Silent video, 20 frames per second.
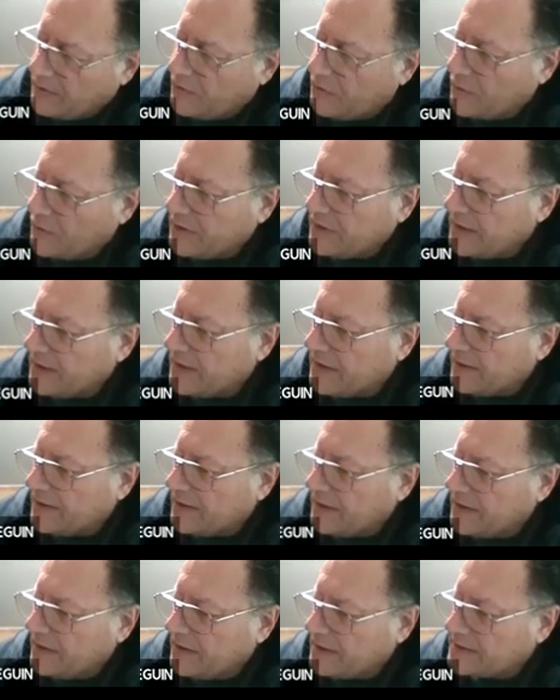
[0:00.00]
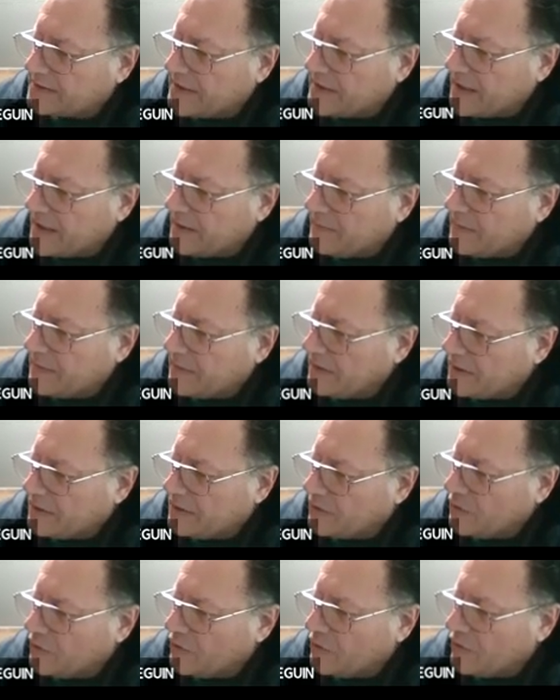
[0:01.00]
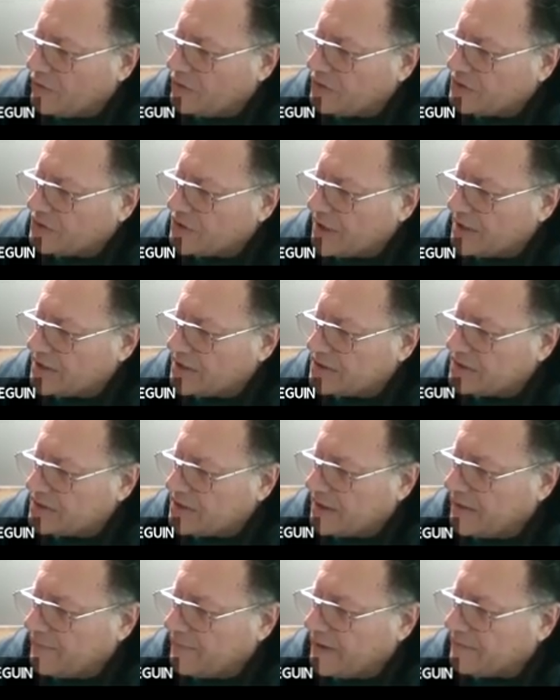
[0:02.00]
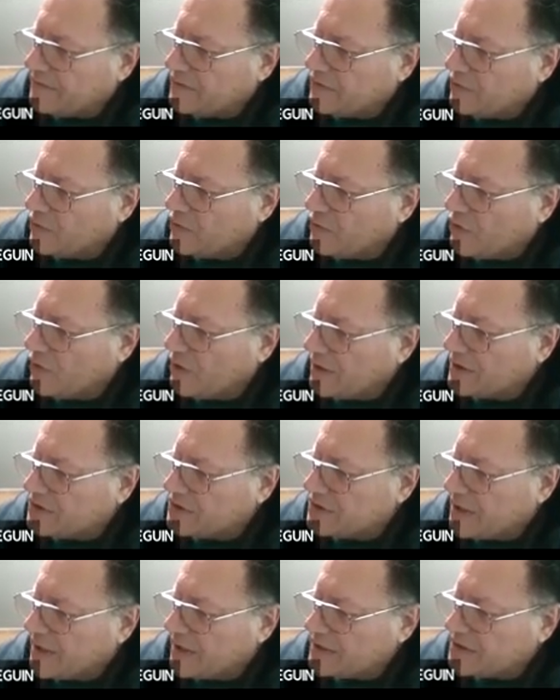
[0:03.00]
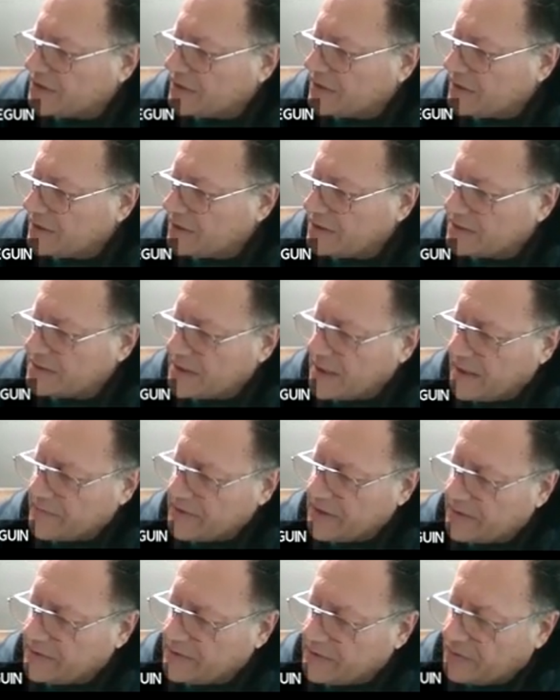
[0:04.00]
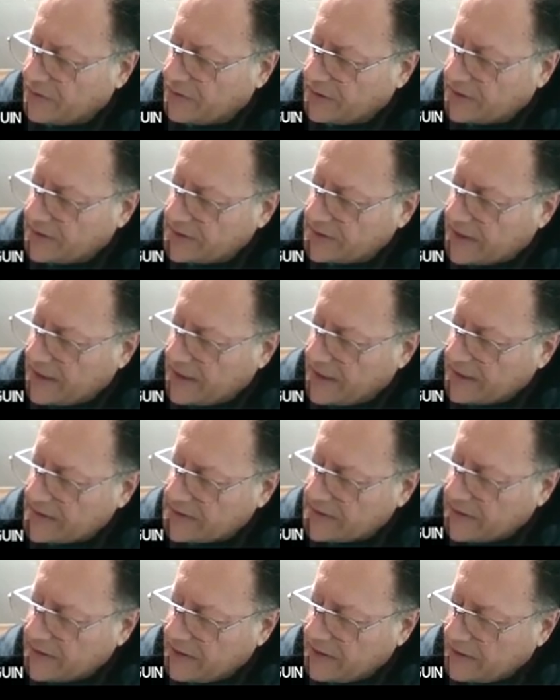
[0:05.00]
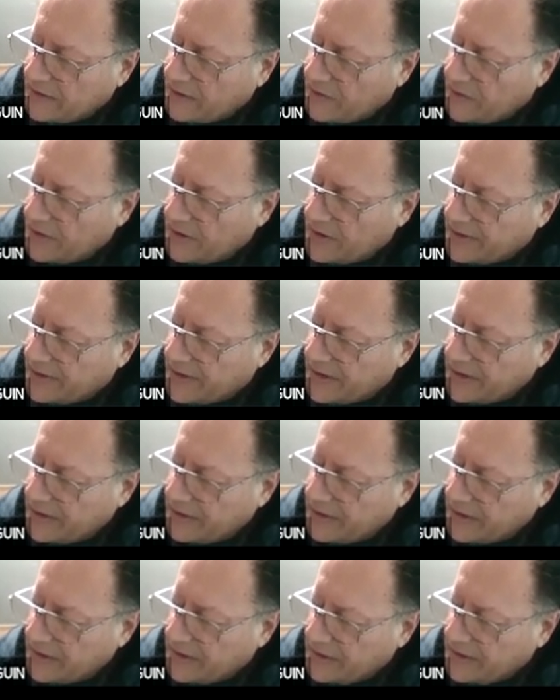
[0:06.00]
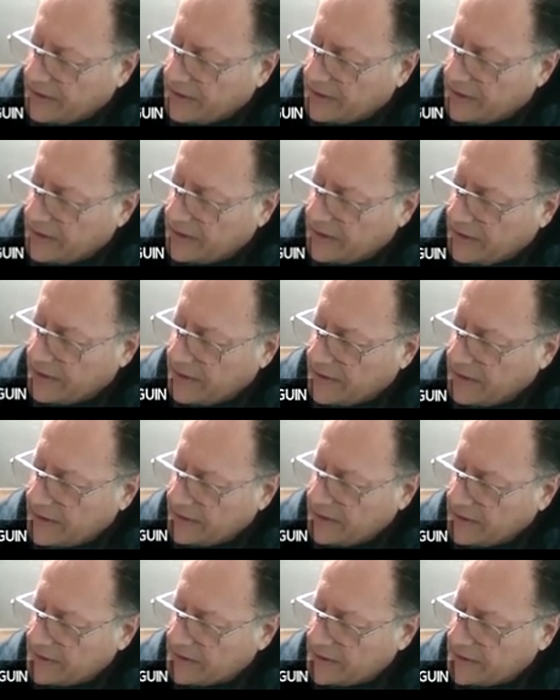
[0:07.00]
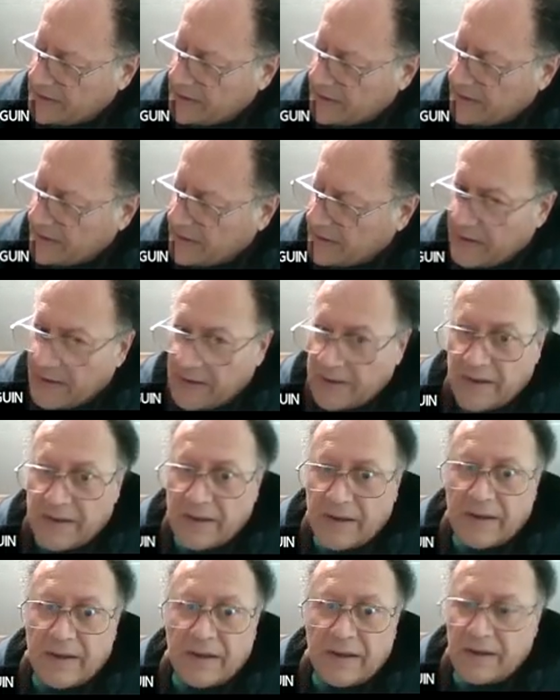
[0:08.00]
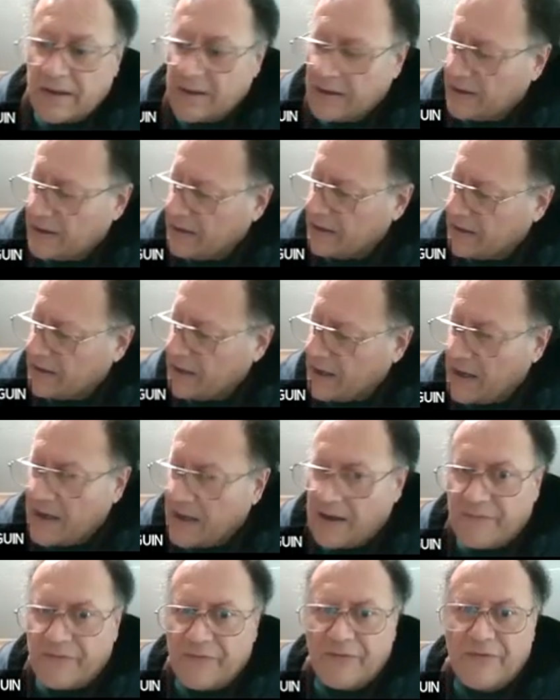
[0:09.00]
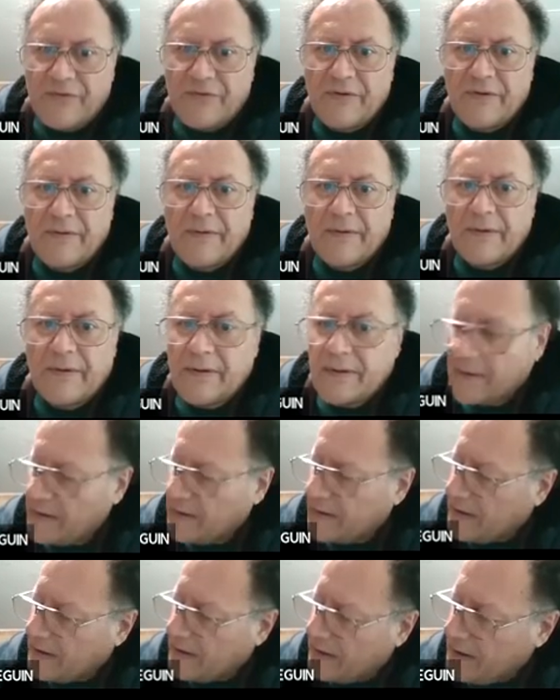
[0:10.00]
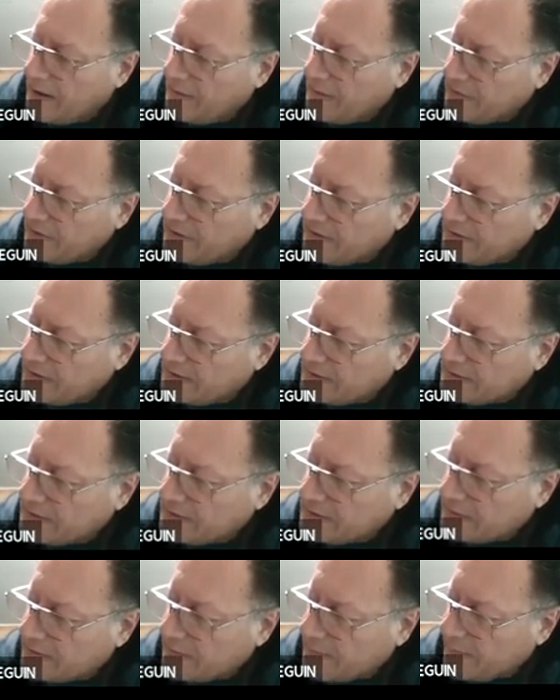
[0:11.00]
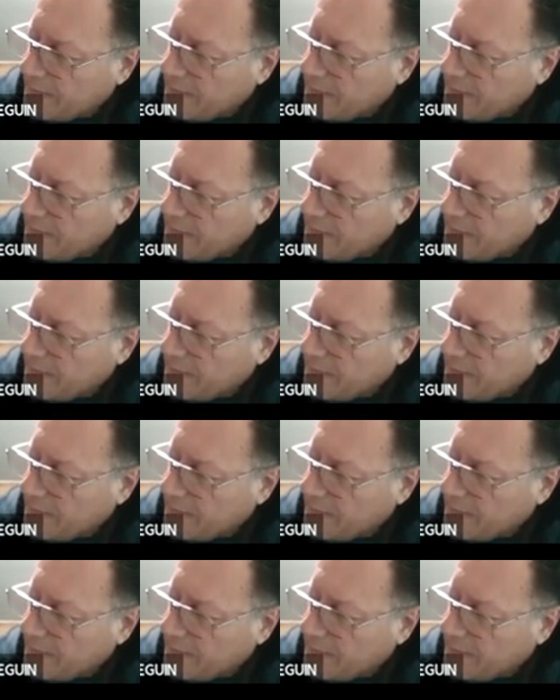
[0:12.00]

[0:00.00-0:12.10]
when they are the same, you don't change the verb, you only change the subject. So in this case, we're going to write there is enough evidence